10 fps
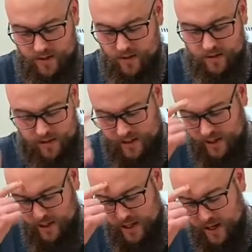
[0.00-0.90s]
Still
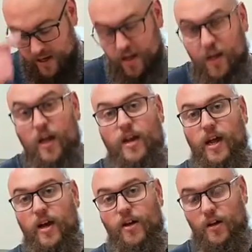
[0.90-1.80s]
in there.
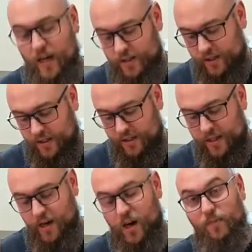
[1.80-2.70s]
Now, as you can
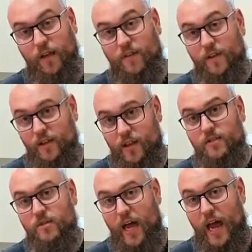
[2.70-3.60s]
see, I'm leaving
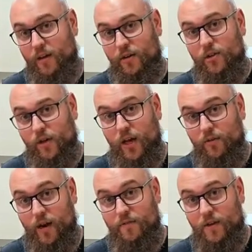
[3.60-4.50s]
this angry-looking
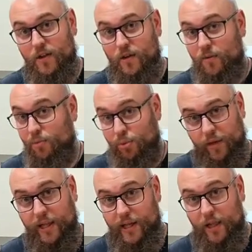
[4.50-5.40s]
red fellow
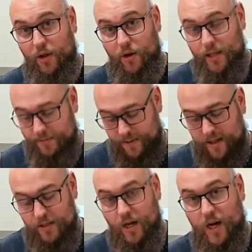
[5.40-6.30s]
completely alone. That's
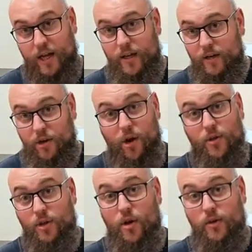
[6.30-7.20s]
because I not
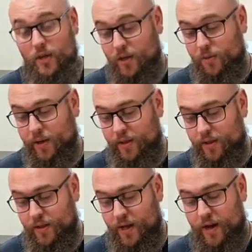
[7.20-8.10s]
only don't deal with
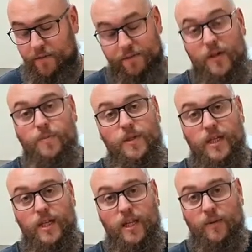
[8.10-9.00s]
fish
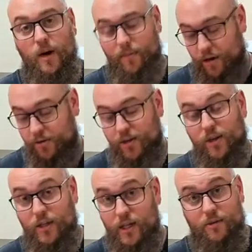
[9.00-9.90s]
particularly well, but I also
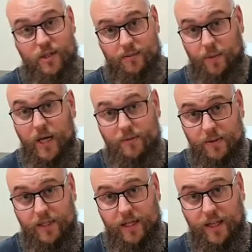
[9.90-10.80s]
don't deal with spice
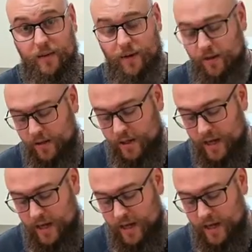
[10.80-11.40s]
particularly well.